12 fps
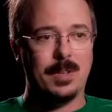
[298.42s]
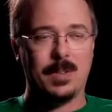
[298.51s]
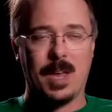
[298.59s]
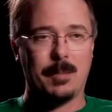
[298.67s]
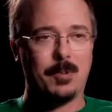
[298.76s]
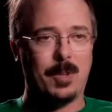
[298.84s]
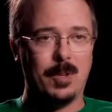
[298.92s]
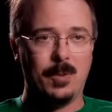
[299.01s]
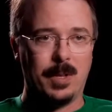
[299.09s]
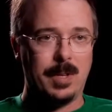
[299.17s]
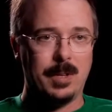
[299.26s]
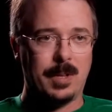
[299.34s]
is
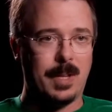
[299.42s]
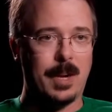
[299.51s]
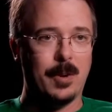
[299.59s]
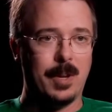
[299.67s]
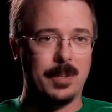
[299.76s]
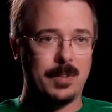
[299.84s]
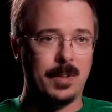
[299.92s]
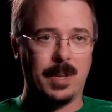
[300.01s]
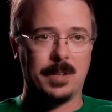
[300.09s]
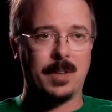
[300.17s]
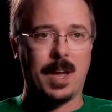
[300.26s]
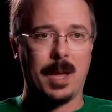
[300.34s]
absolutely hilarious
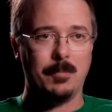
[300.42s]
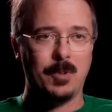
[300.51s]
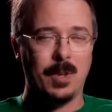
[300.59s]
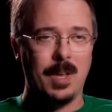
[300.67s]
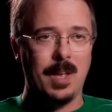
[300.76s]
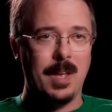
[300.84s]
at times.